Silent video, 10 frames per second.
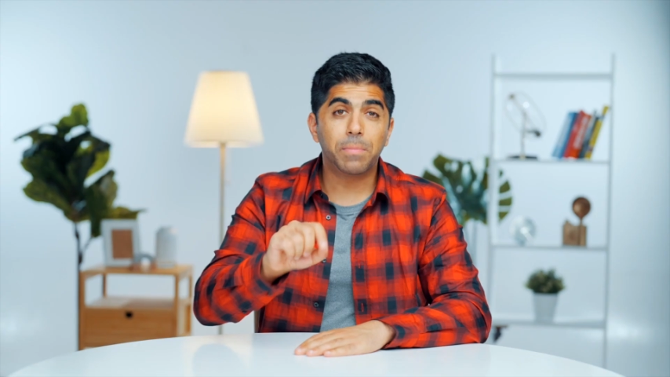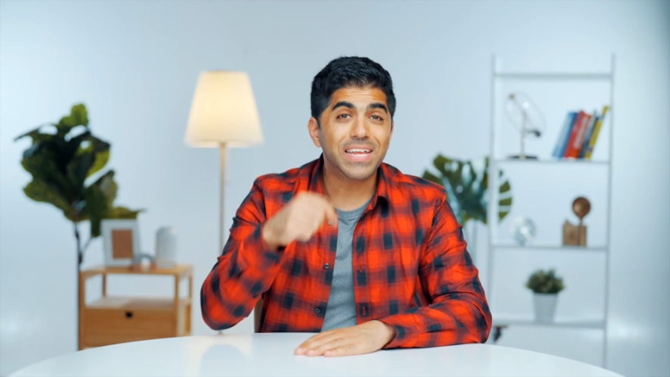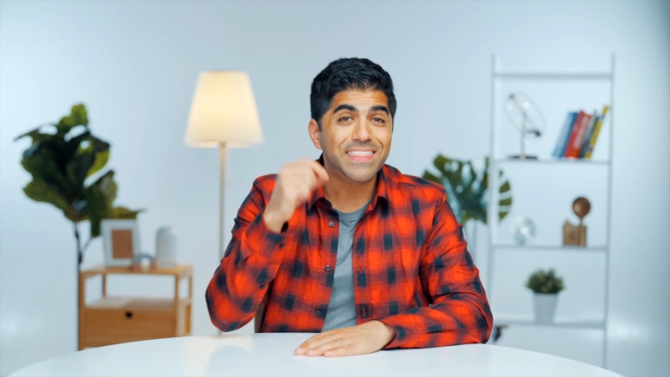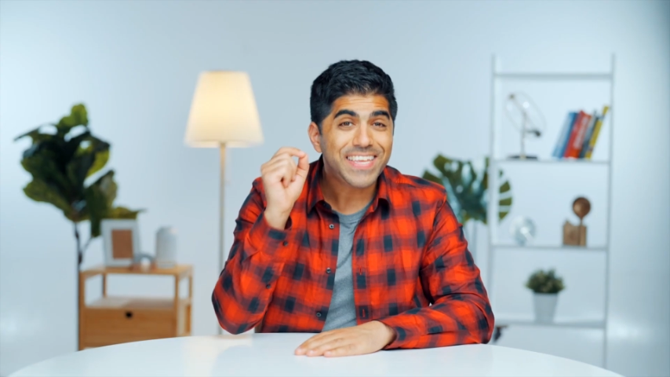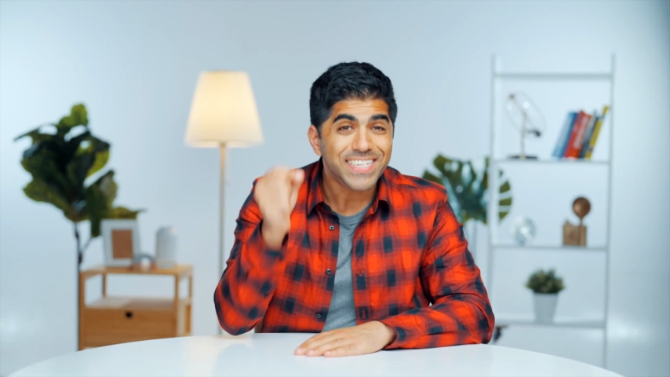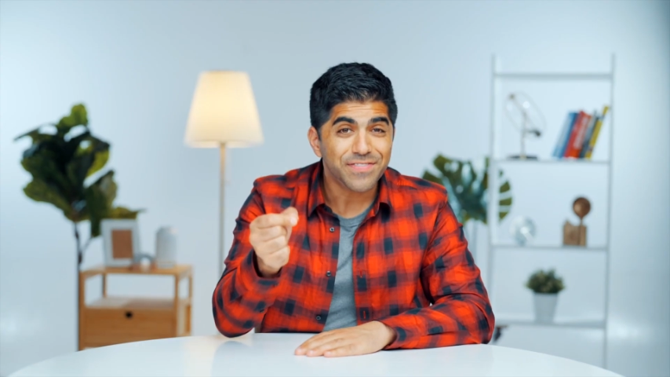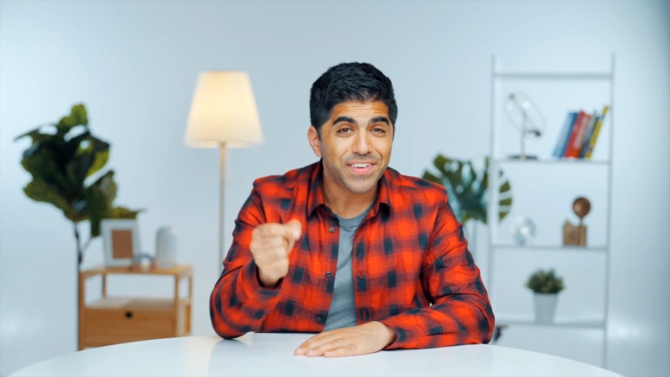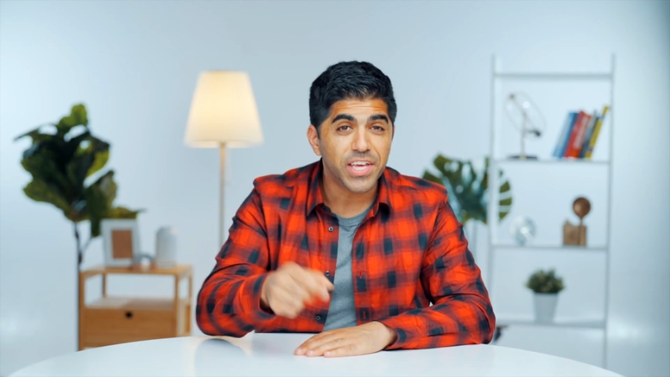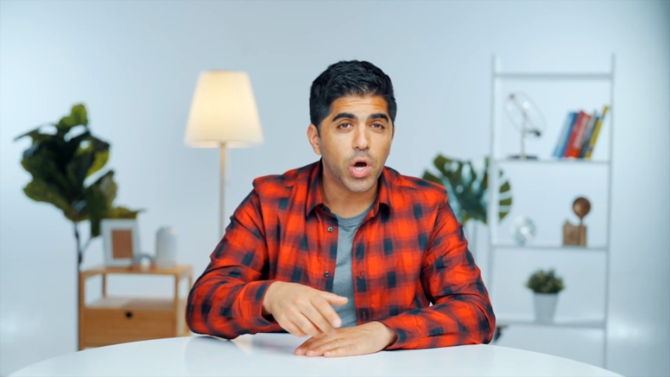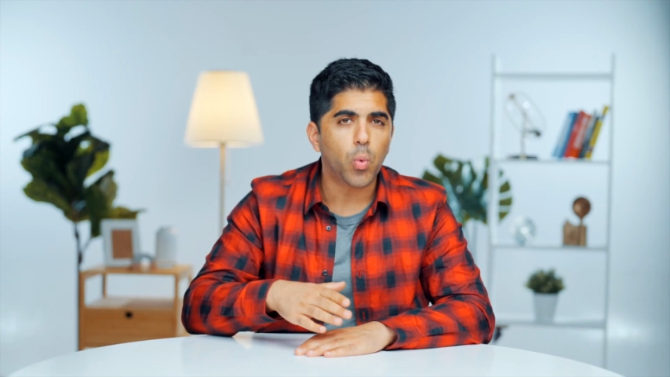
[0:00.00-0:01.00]
but in this
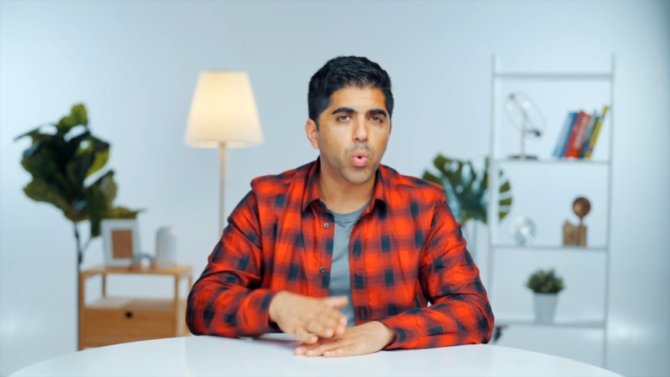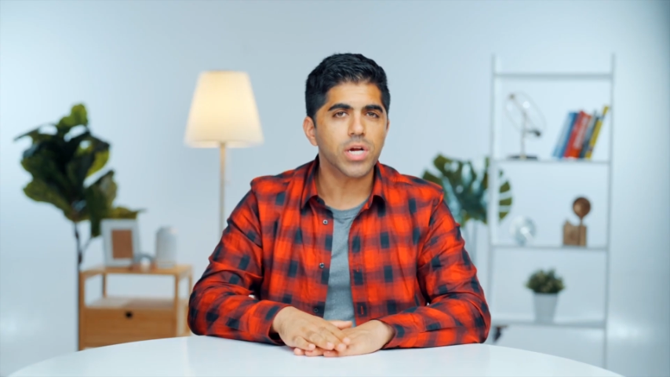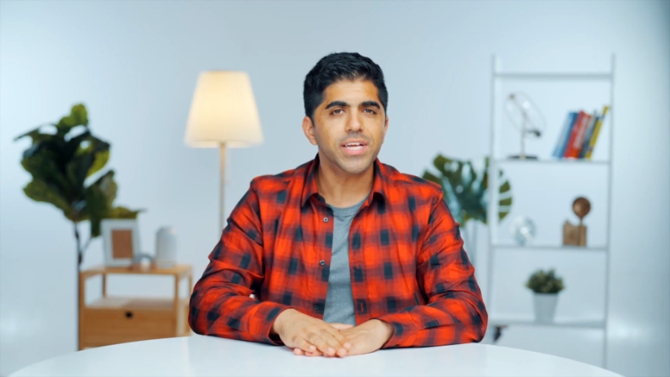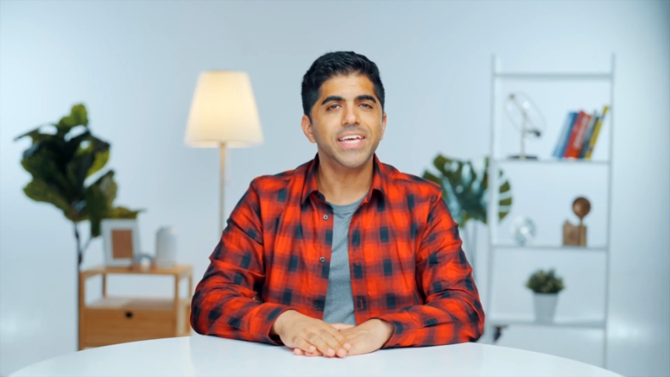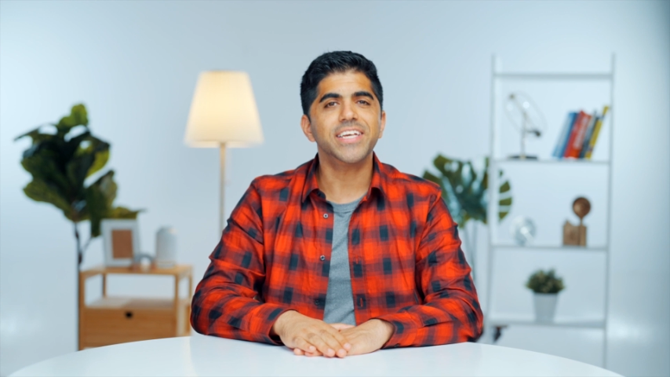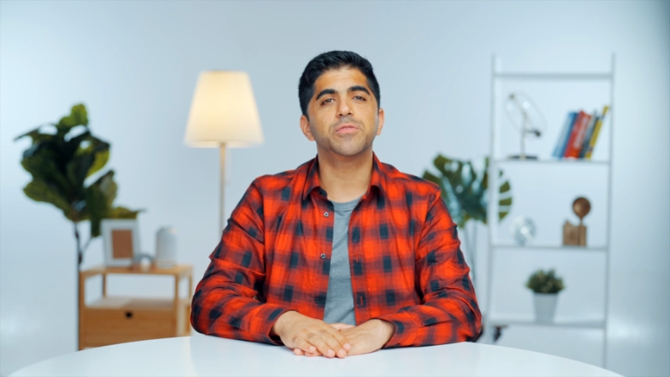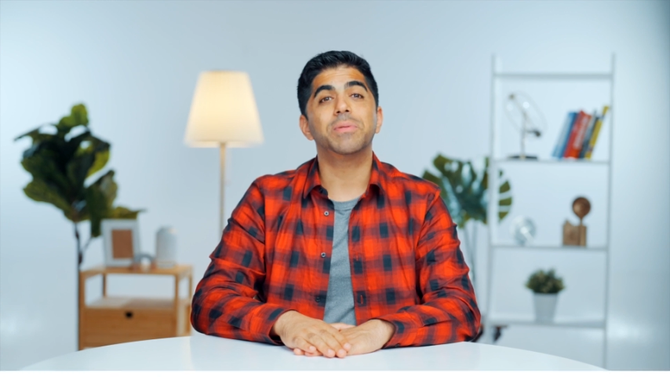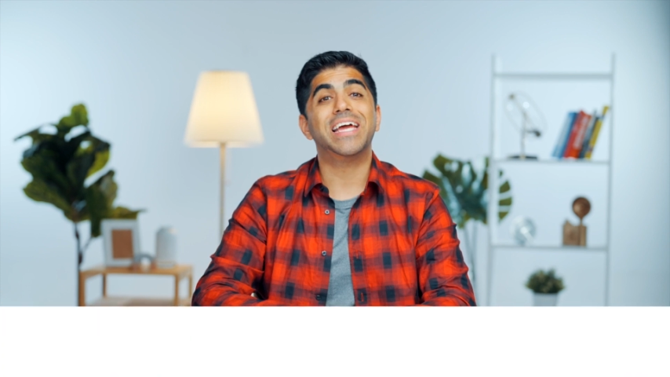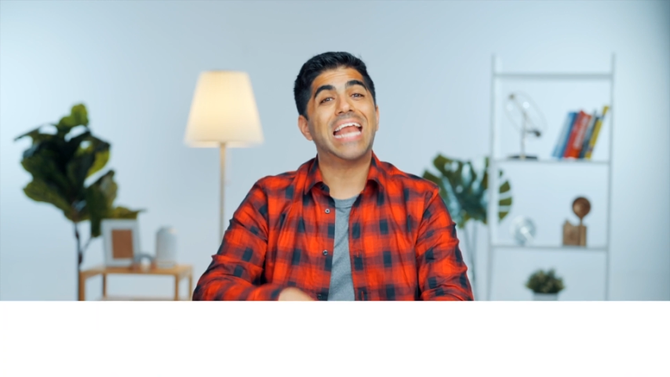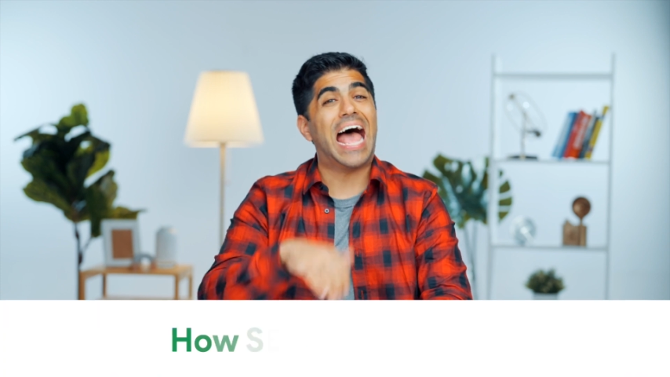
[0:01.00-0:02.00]
video, we're gonna
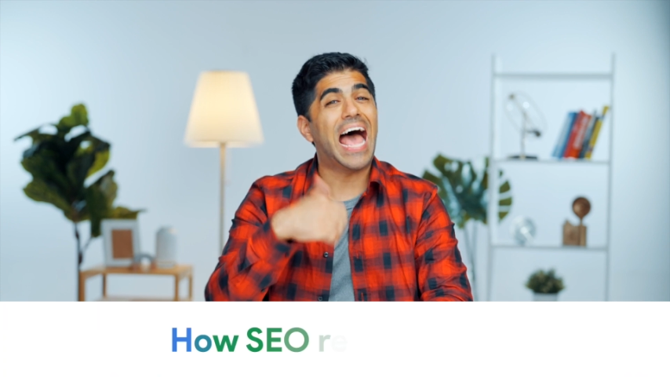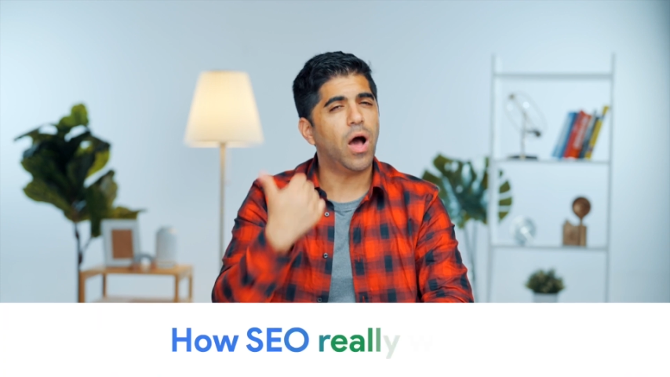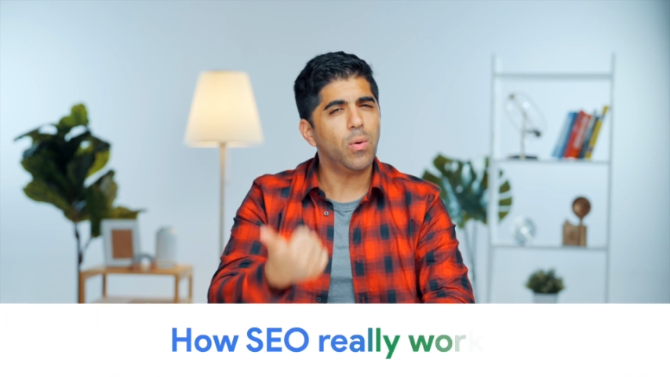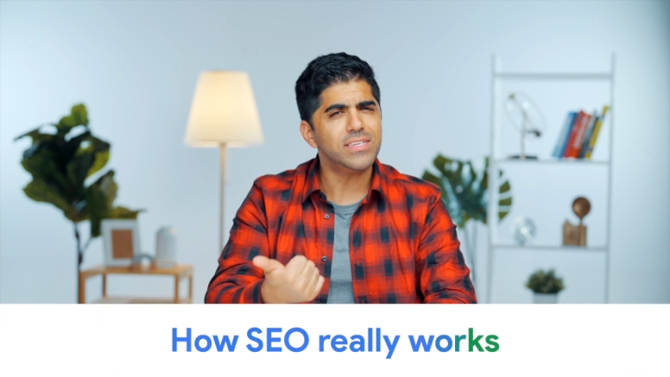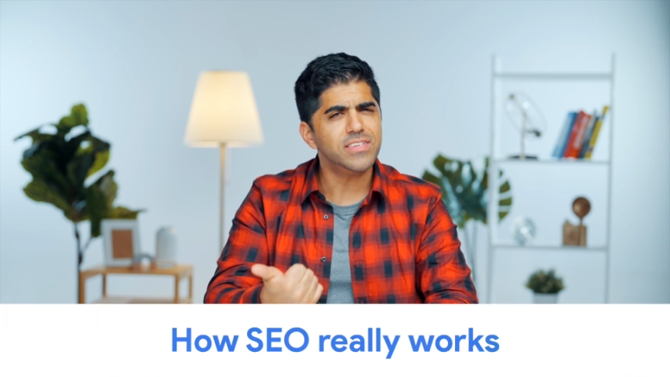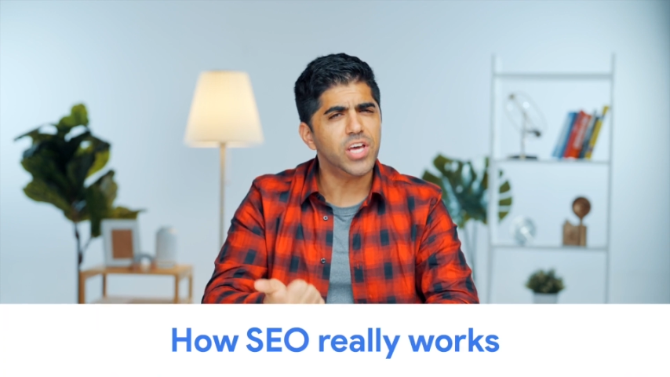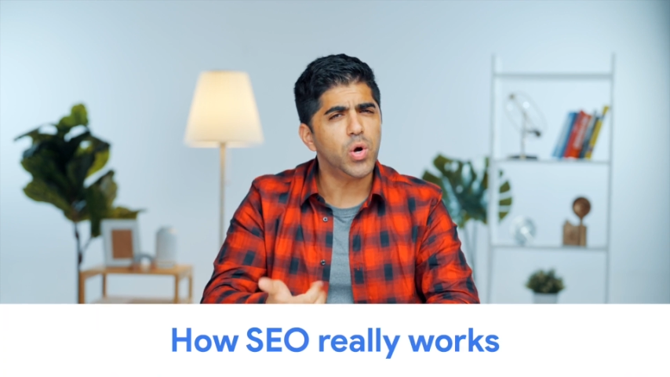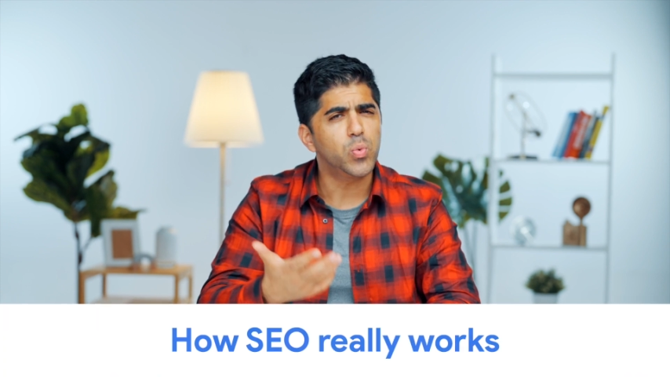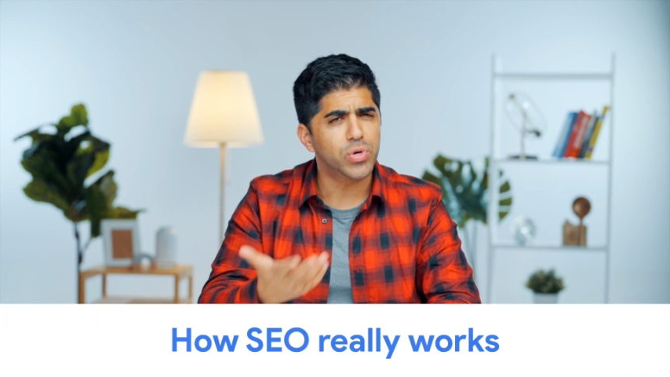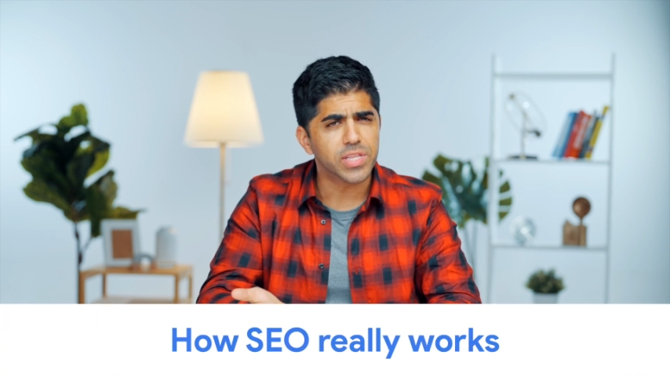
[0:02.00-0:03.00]
explain how
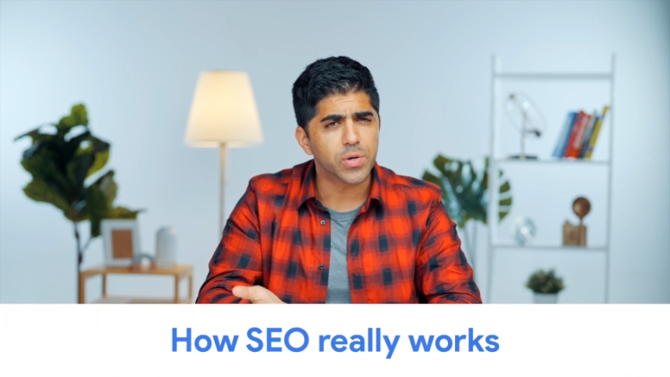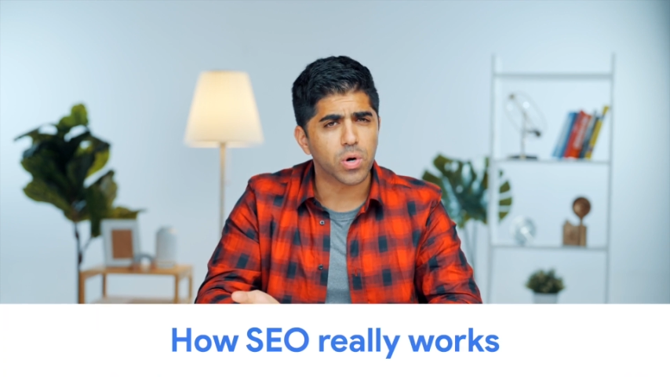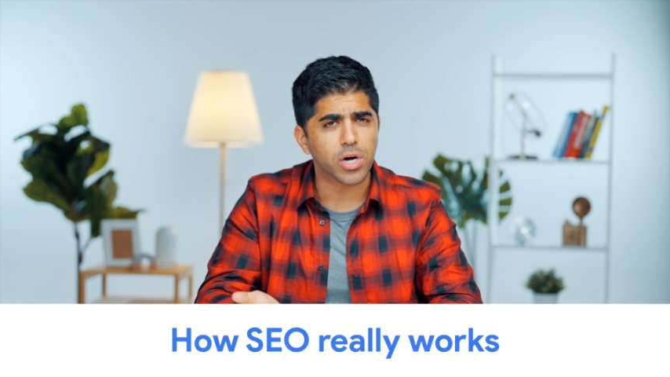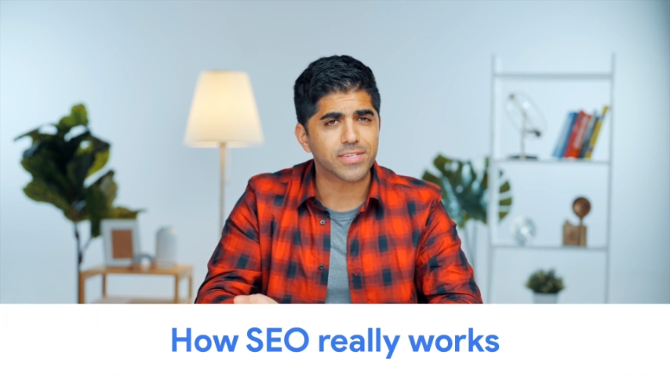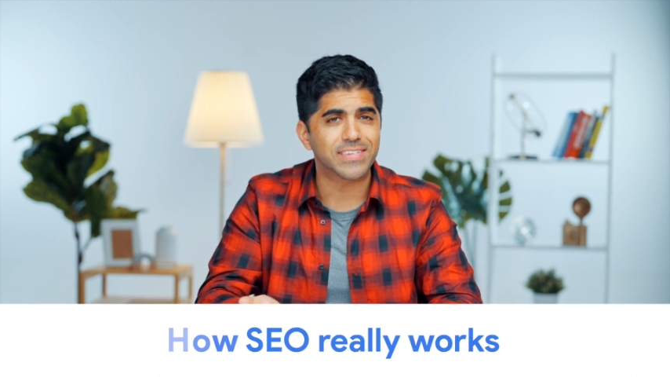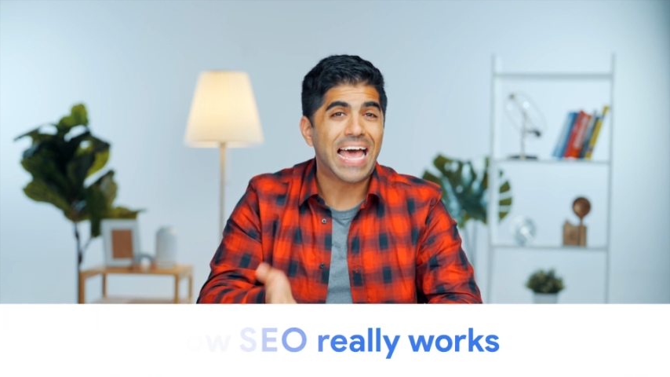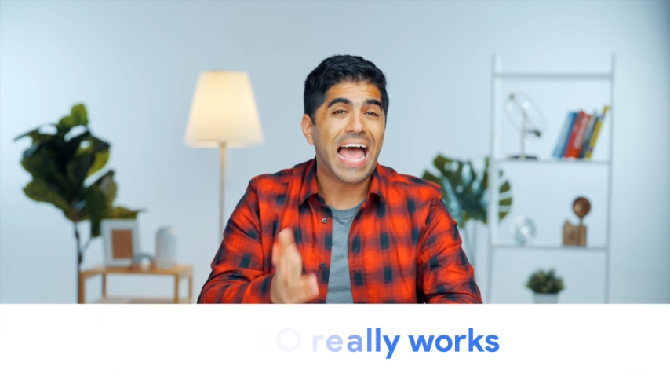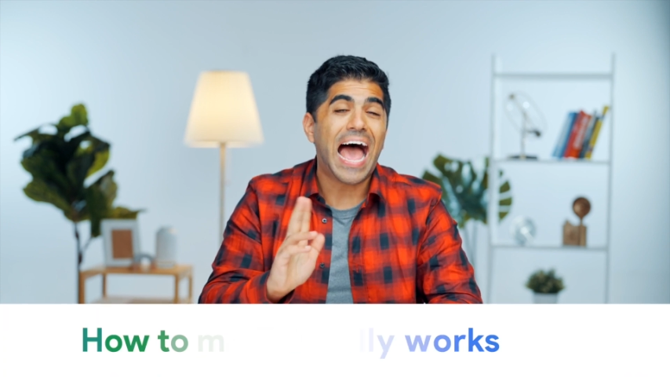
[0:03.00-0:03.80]
SEO really works,